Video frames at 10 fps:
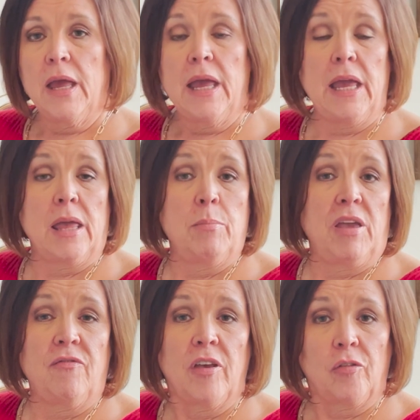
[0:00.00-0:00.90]
It can be
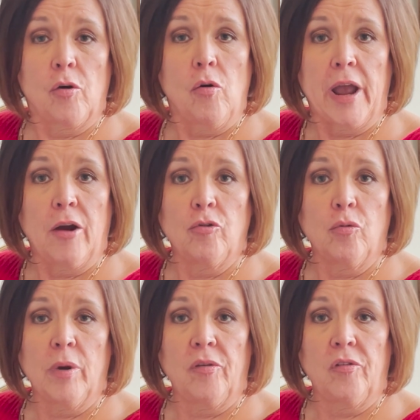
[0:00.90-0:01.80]
physical
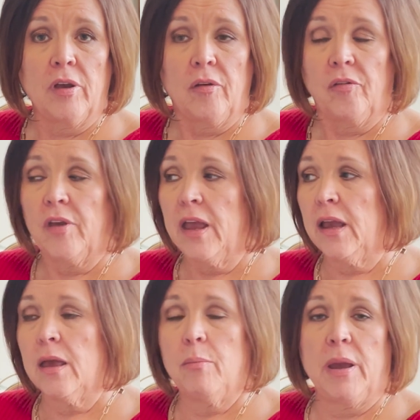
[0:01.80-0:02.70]
characteristics,
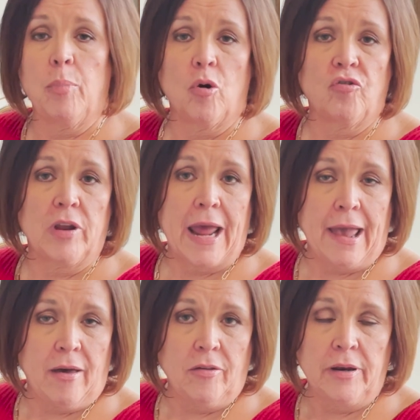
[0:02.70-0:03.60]
it can be
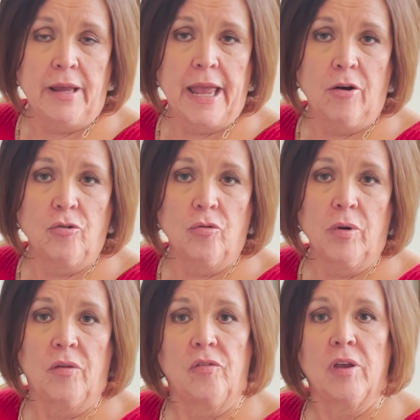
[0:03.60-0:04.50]
personality
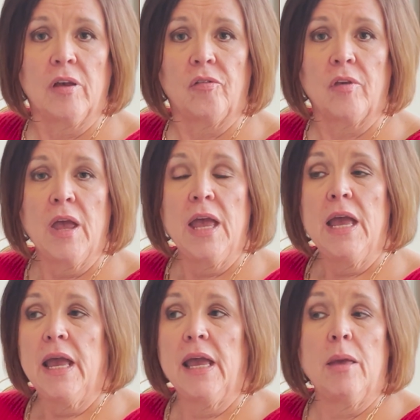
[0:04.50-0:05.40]
characteristics,
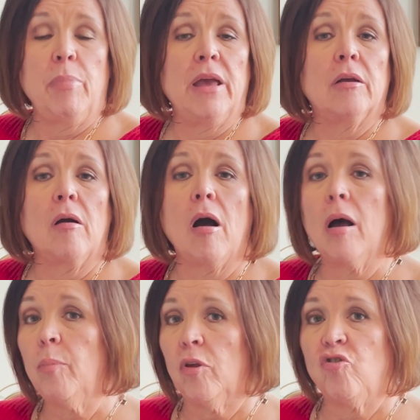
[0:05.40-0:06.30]
it could be an
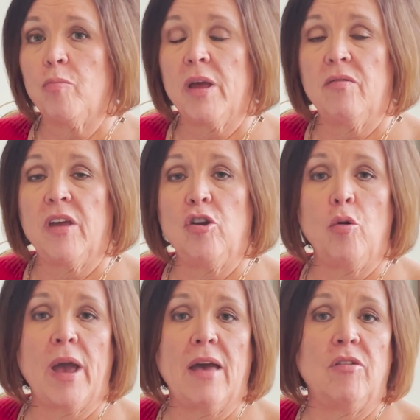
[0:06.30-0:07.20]
accomplishment that you
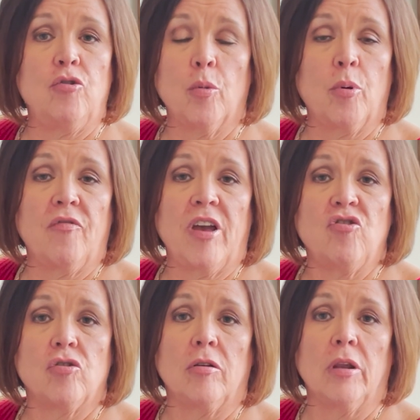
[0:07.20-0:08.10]
have in your
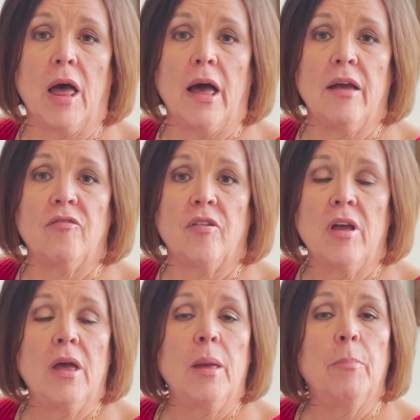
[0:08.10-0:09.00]
professional life.
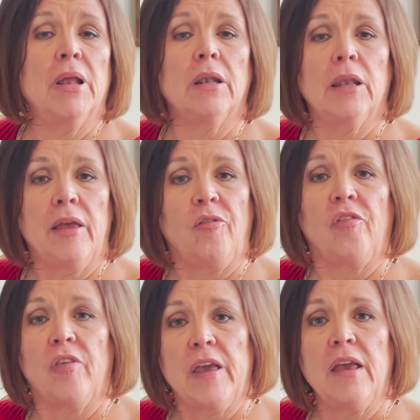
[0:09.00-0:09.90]
But
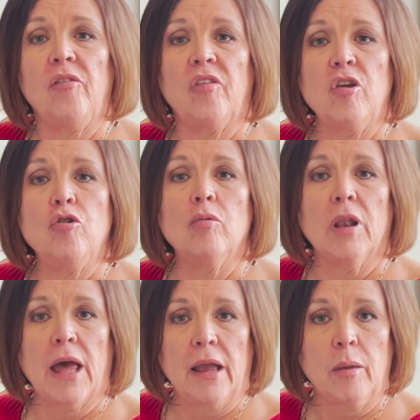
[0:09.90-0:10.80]
list things that you
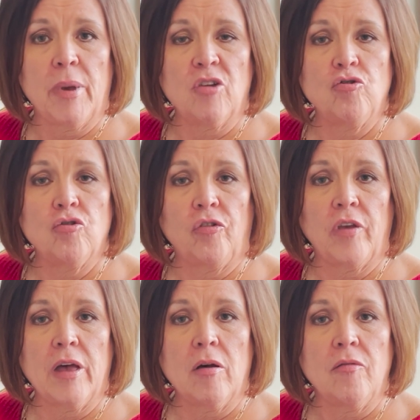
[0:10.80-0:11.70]
like about
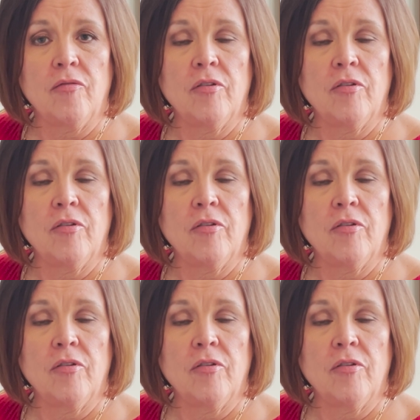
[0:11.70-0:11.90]
yourself